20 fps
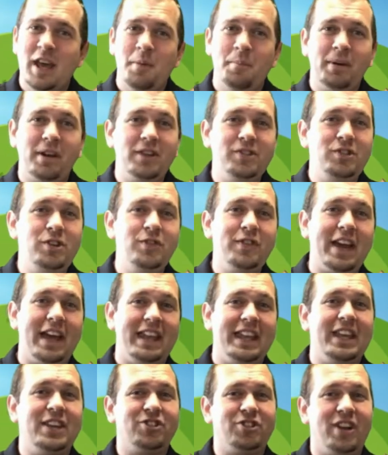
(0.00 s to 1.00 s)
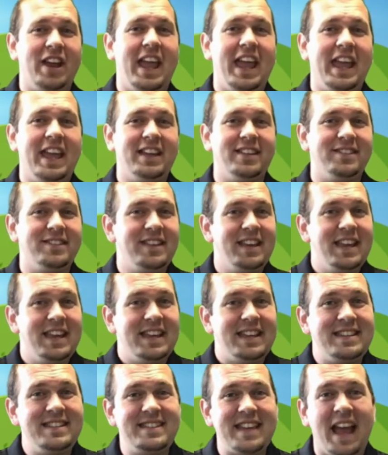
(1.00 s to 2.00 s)
Because you've got to get your hands
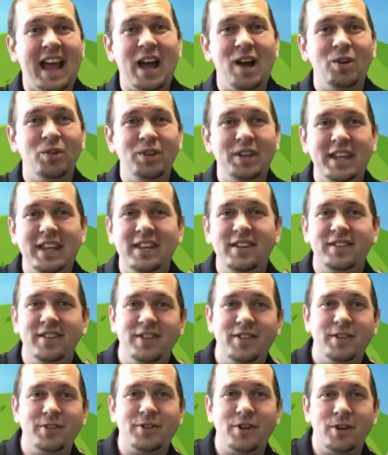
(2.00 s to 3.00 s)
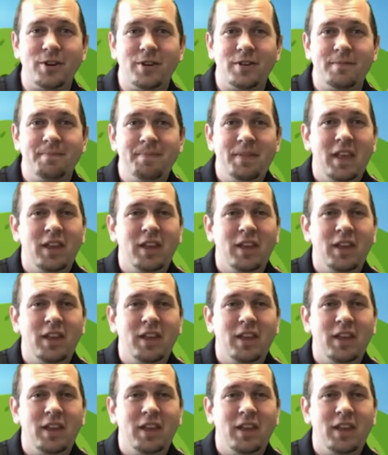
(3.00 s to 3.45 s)
down into the dirt.